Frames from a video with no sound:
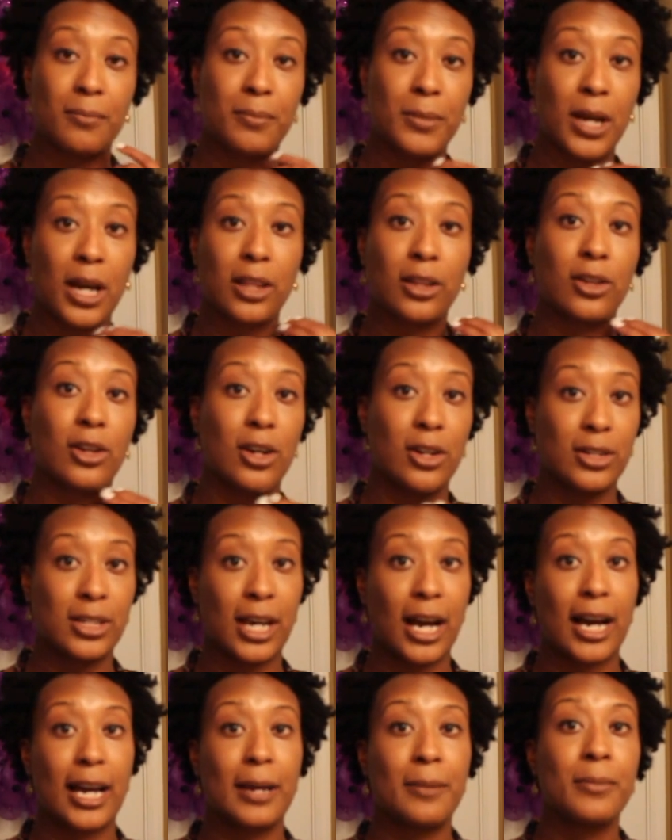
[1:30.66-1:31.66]
color or
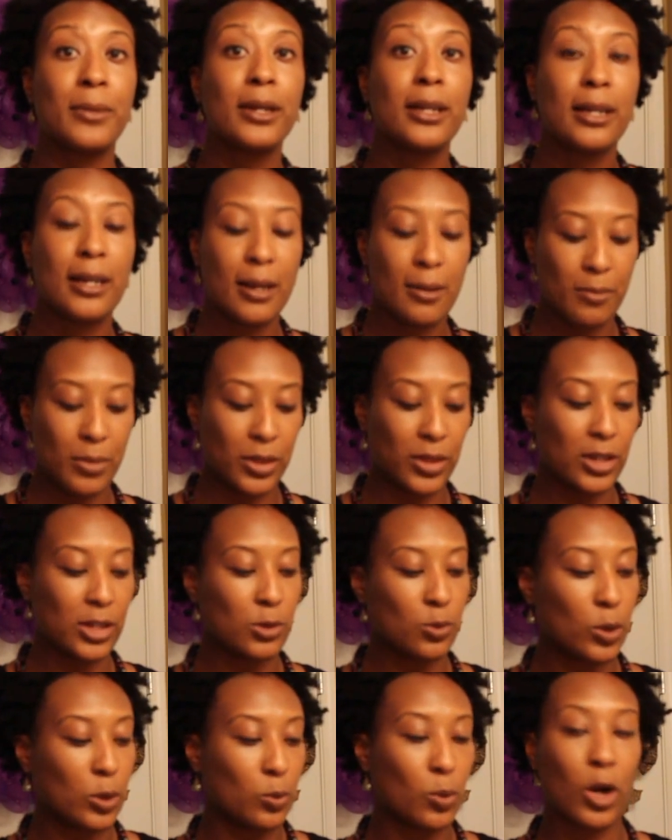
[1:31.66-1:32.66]
type, but
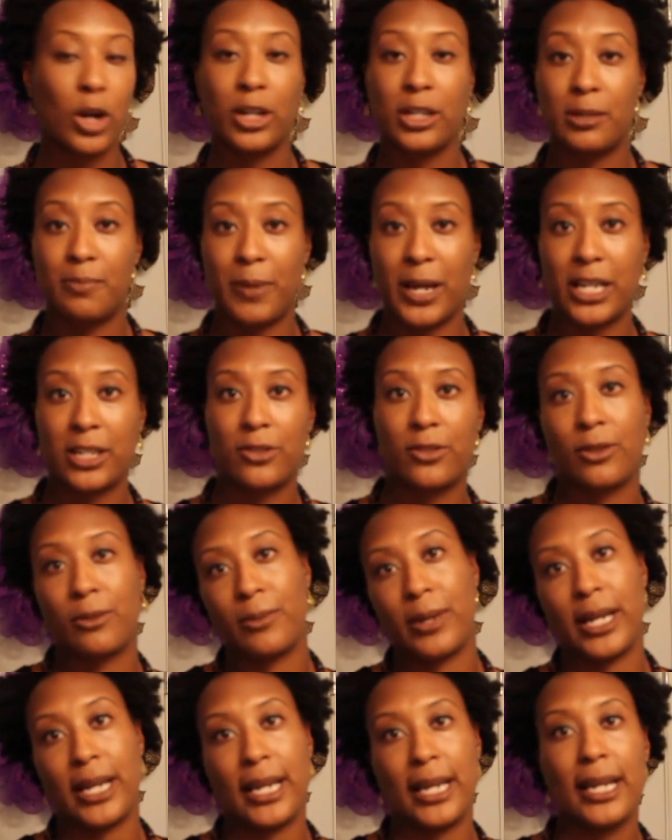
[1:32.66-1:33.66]
this one works best for
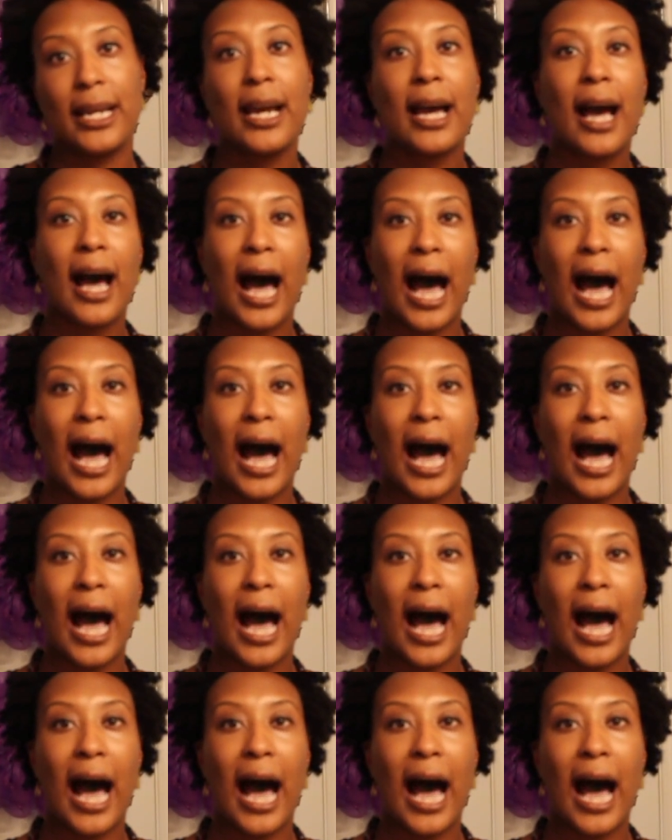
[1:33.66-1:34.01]
me.